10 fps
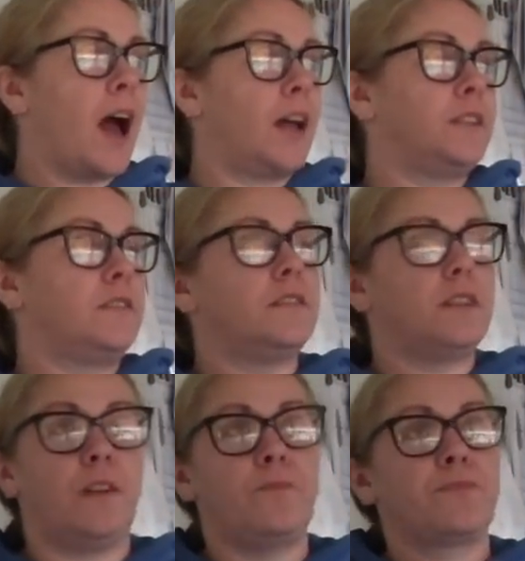and
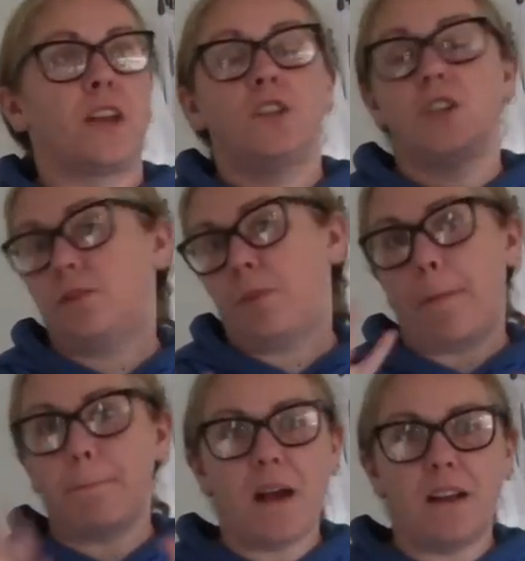oh, just
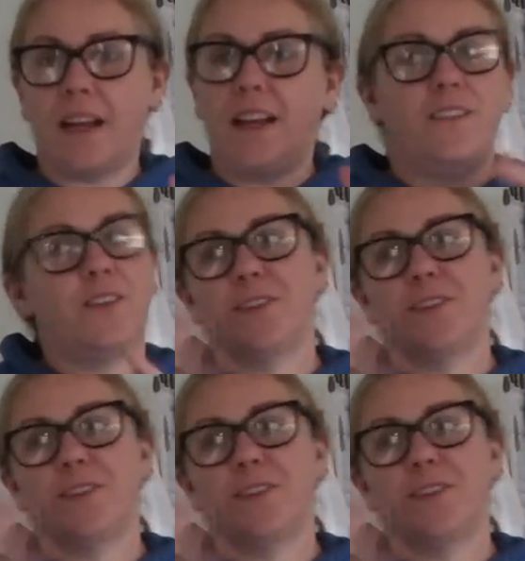about money.